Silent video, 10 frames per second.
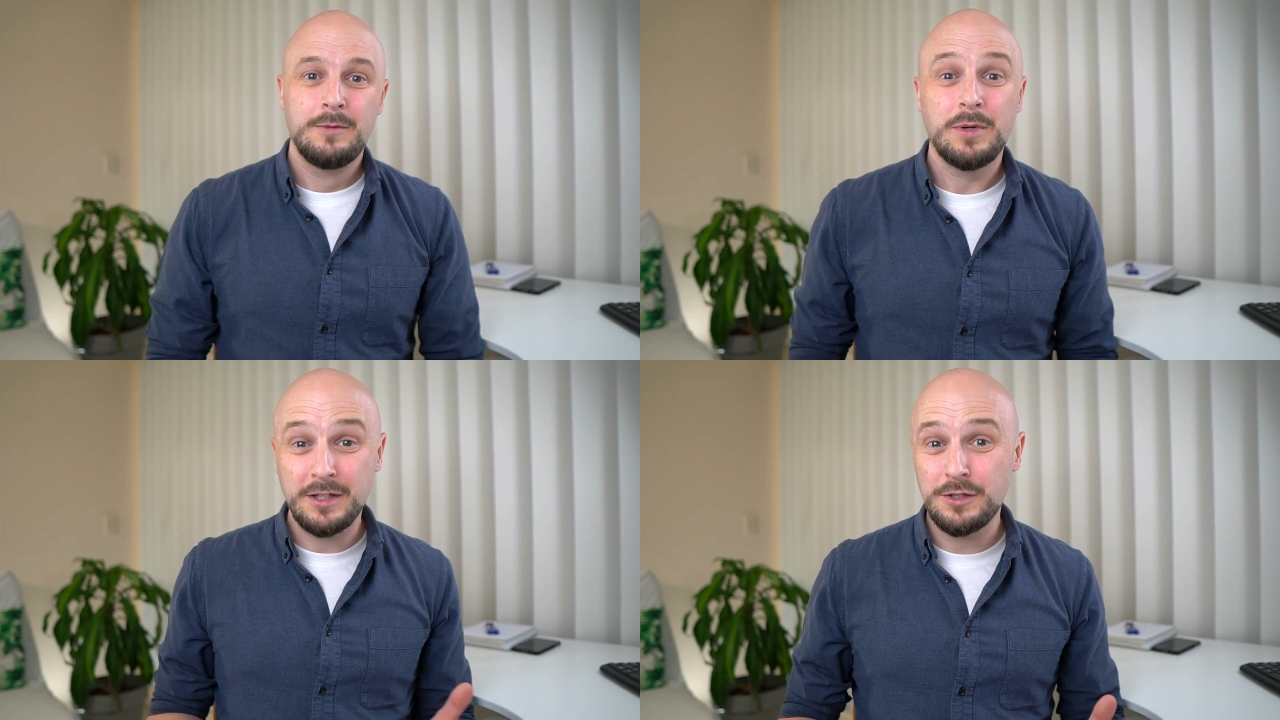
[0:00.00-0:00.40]

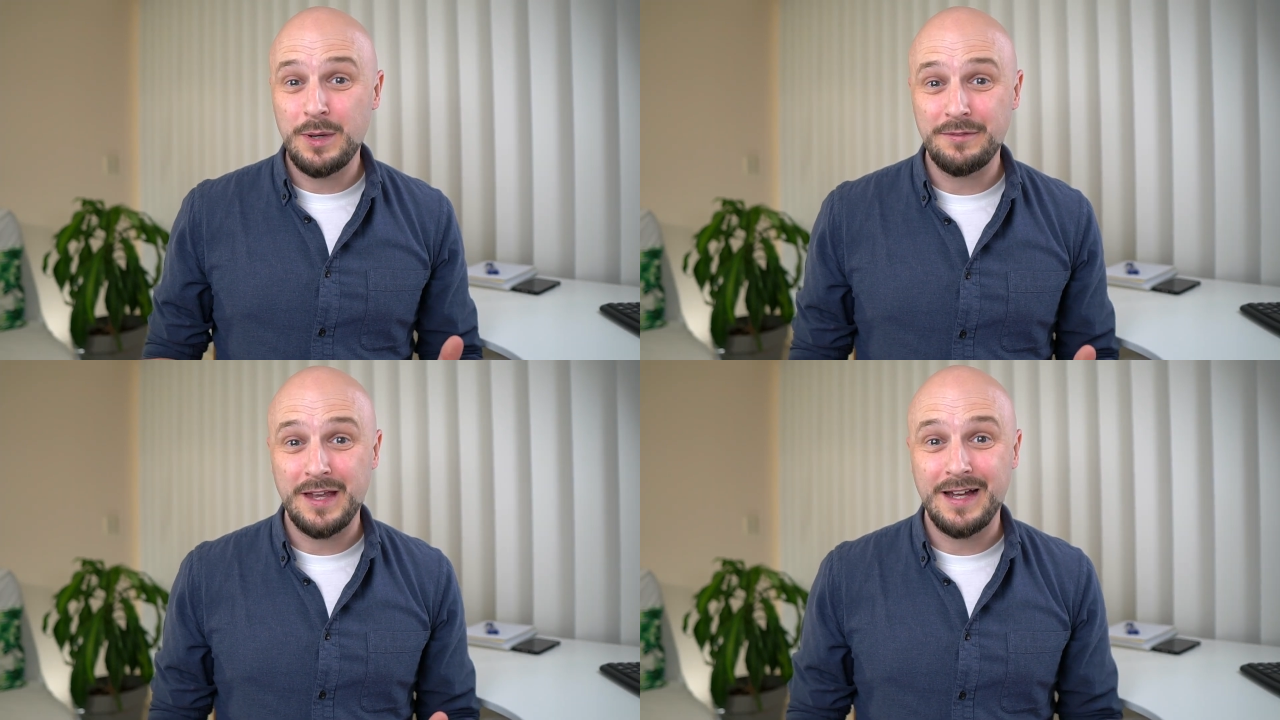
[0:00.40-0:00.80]
But I do
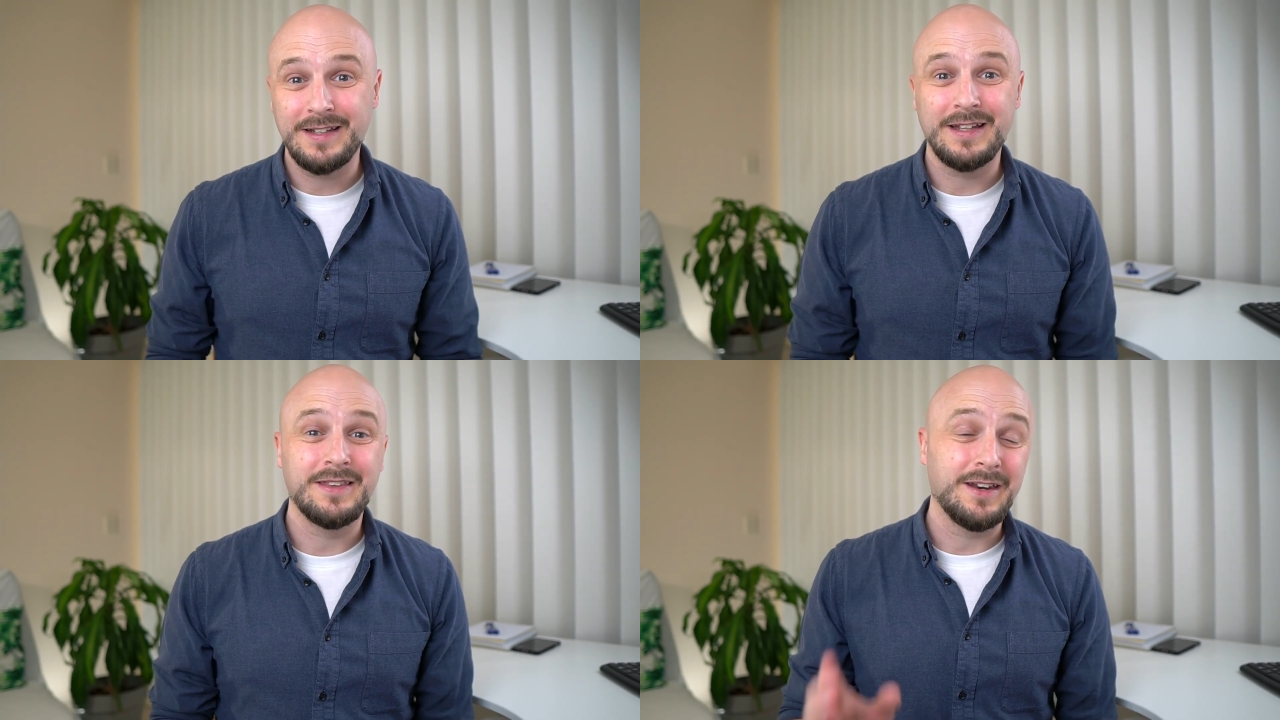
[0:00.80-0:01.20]
have to add
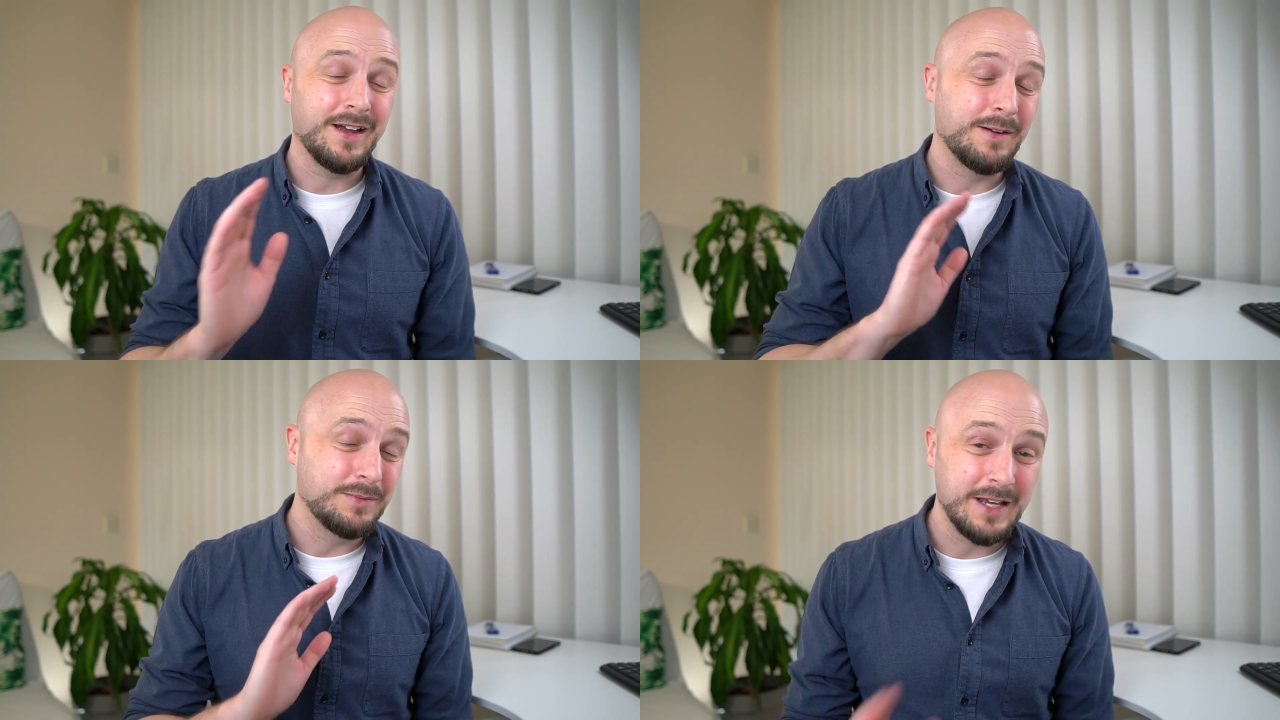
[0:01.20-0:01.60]
here that
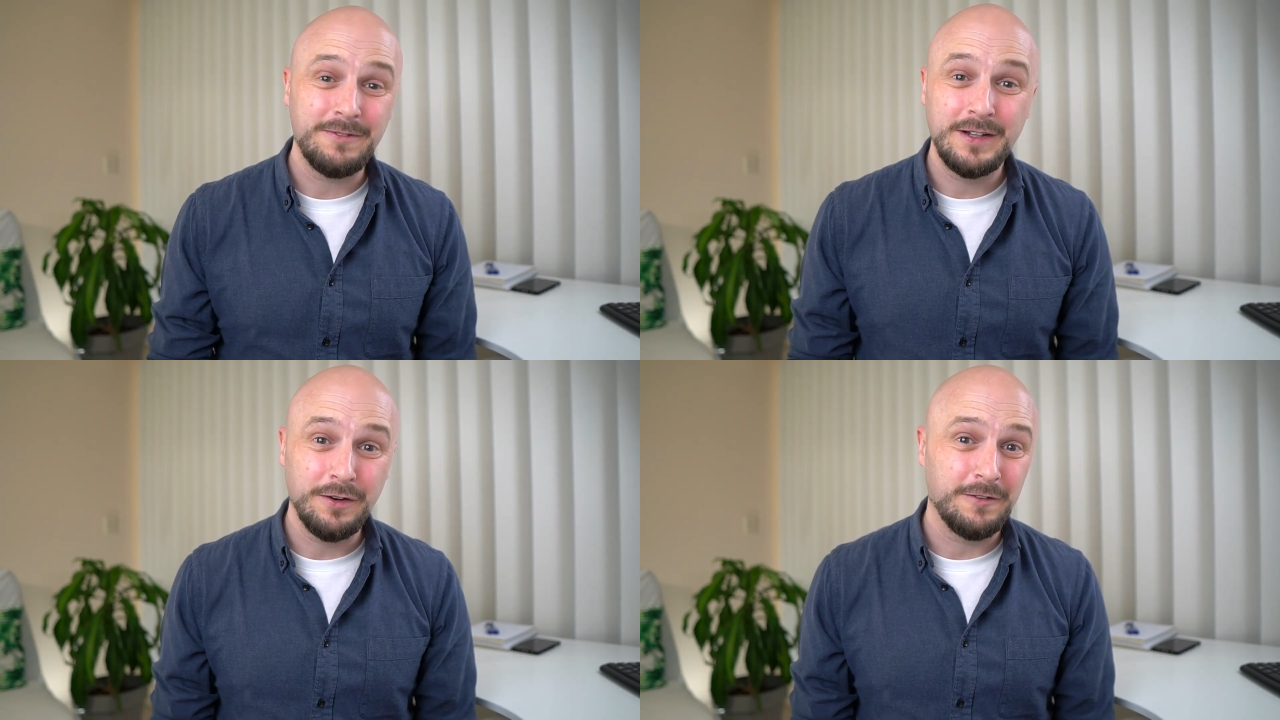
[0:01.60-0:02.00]
I am
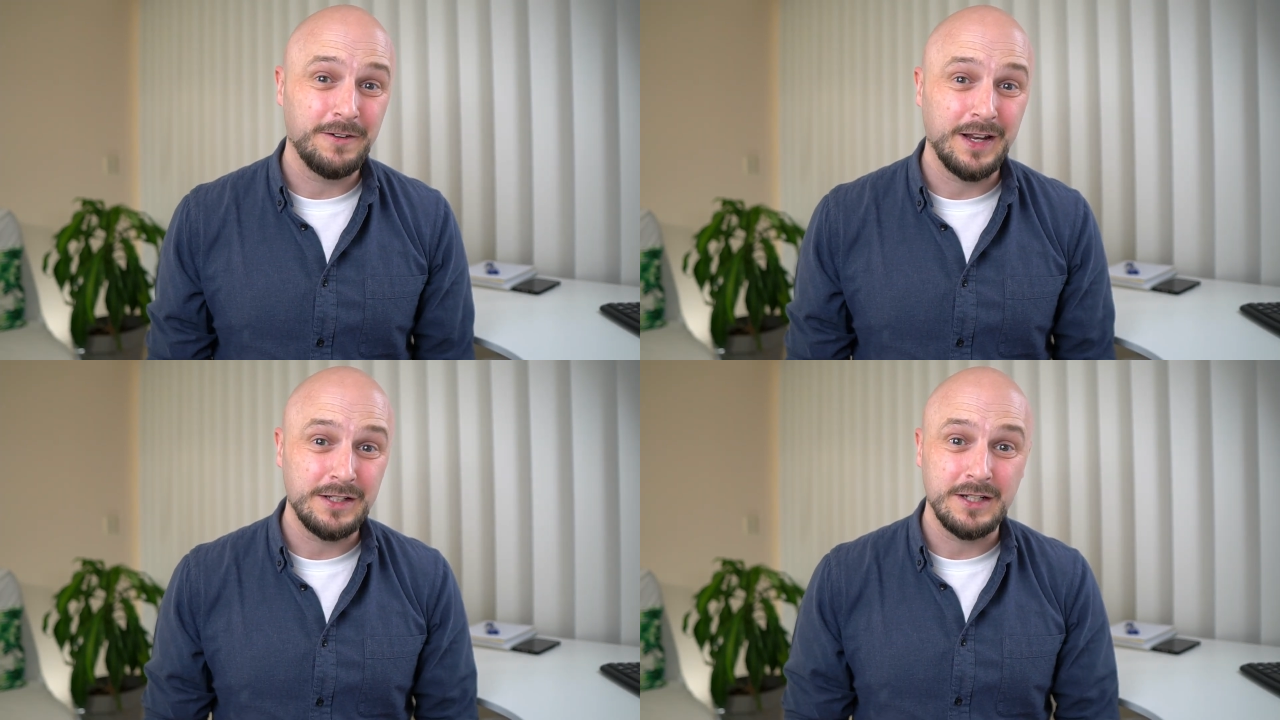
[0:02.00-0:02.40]
definitely not a
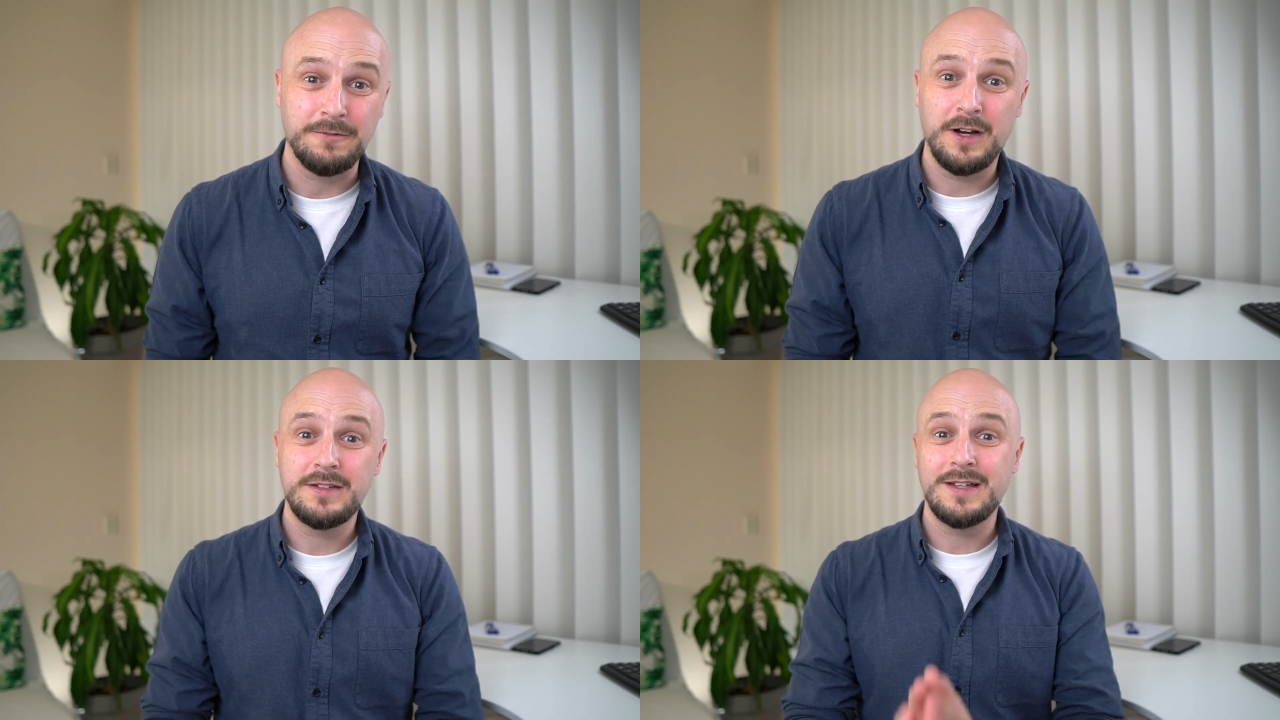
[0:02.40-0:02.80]
financial
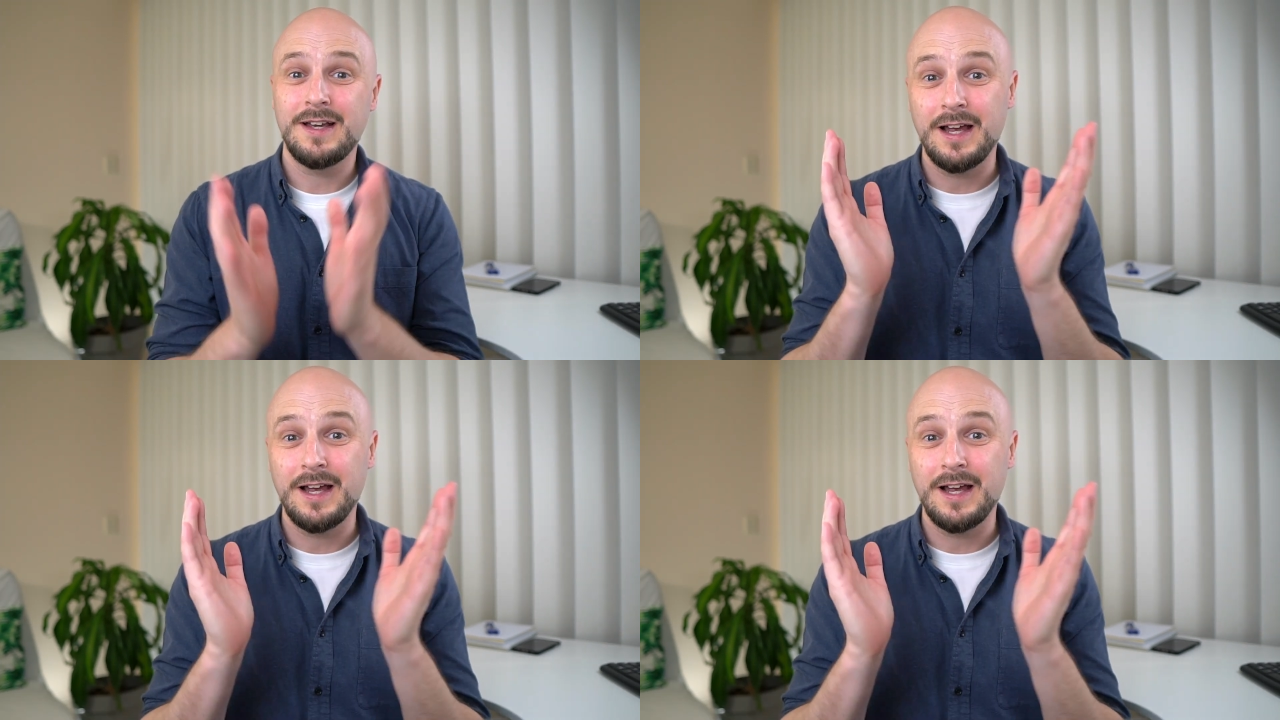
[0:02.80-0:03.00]
advisor